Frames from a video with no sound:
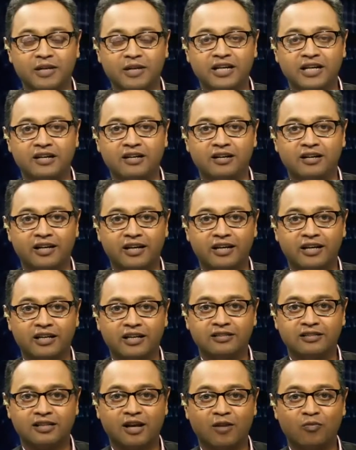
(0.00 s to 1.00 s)
media,
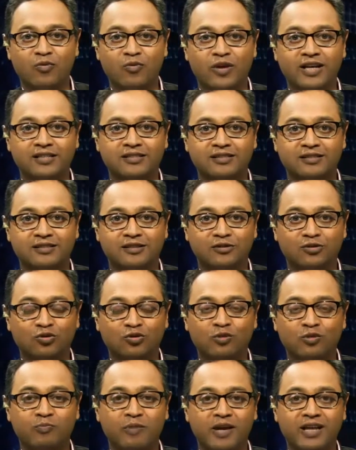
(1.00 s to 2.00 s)
in some ways, the
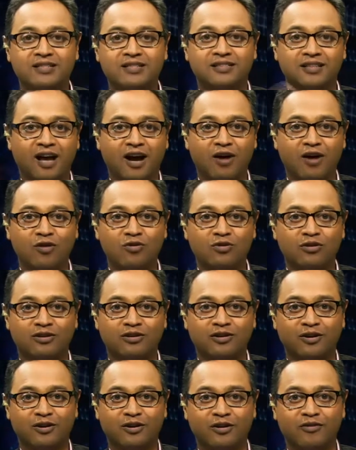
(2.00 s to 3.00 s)
toothpaste is out
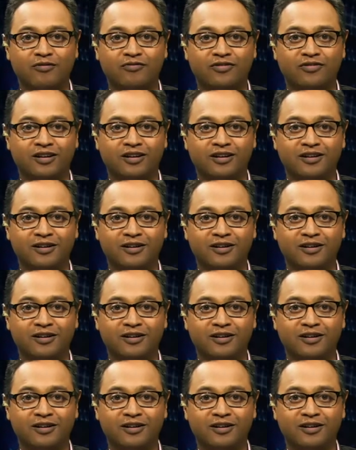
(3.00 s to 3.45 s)
of